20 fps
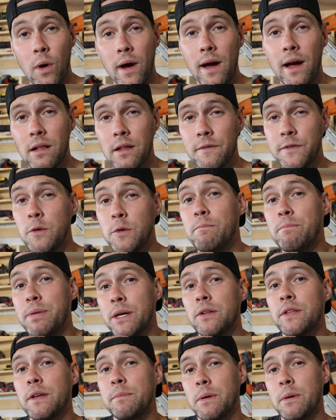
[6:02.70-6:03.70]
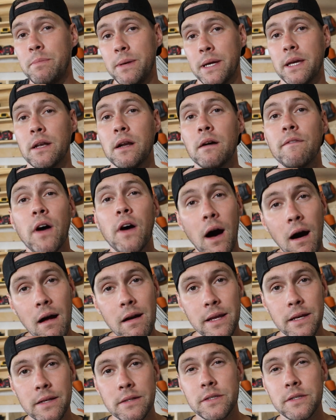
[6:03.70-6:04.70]
while, if you build up a big enough
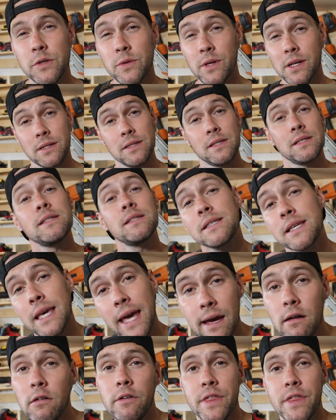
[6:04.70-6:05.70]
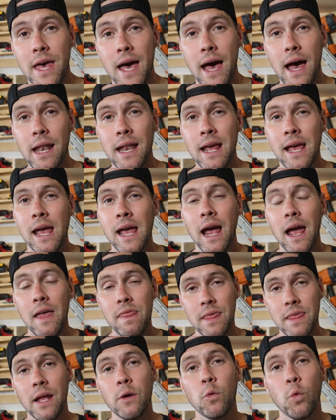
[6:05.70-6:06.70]
audience, you can scale that
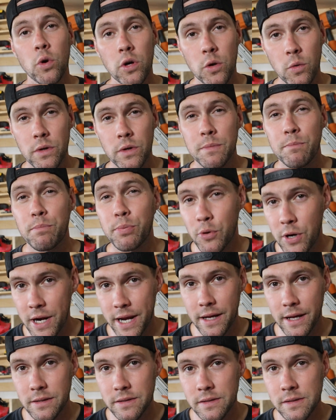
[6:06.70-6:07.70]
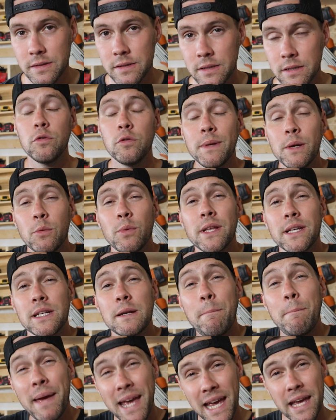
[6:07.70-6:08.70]
and then work with brands who would be willing
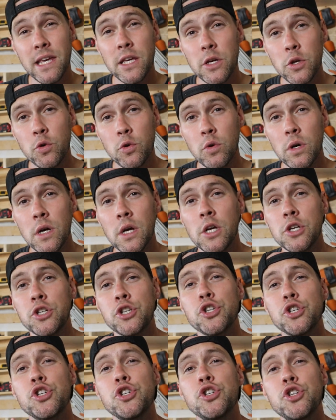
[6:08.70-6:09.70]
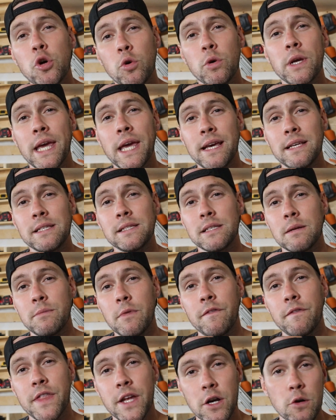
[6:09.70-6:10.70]
to pay you to showcase some
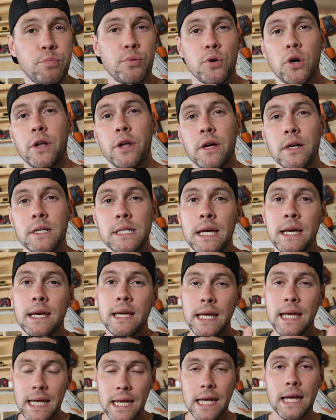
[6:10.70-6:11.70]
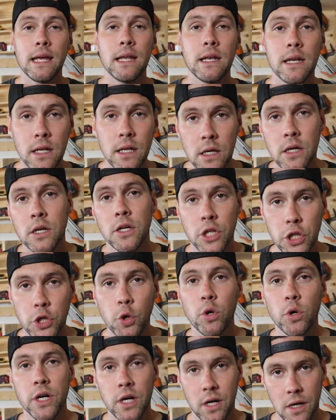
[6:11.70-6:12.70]
of their product in
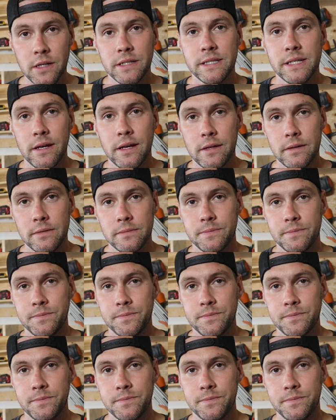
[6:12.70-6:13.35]
your content.